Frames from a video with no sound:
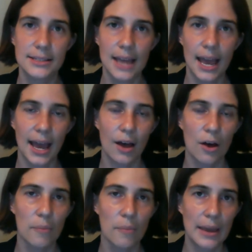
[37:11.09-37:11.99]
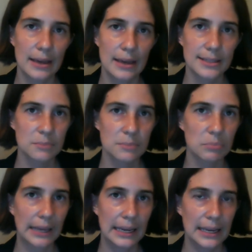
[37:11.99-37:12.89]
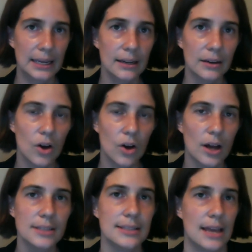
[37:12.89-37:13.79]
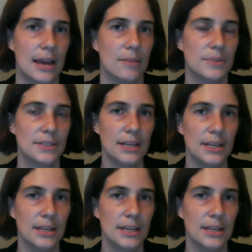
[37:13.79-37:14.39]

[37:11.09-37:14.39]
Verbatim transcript: help explain concepts,